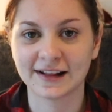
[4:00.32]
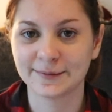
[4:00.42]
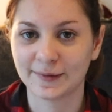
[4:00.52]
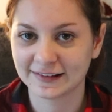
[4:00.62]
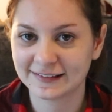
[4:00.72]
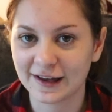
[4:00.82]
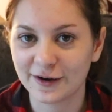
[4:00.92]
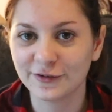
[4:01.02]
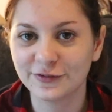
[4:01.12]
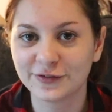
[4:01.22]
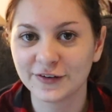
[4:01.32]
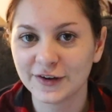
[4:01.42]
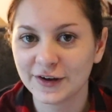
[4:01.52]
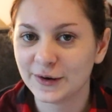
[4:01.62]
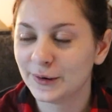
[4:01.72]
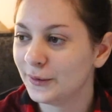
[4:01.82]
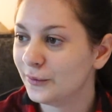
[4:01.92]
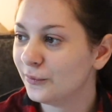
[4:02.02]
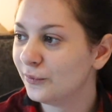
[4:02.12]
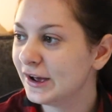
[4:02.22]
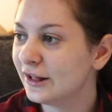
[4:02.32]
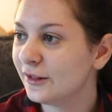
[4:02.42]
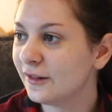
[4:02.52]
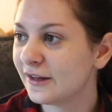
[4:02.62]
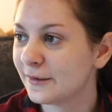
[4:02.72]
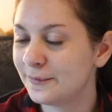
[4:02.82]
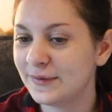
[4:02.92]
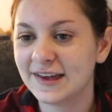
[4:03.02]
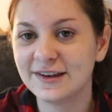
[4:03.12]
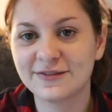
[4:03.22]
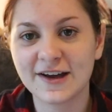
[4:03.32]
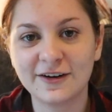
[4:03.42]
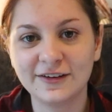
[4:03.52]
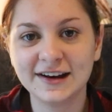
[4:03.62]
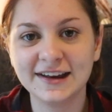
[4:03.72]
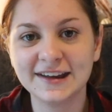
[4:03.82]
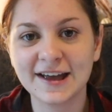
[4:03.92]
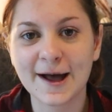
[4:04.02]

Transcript: like myself will be very,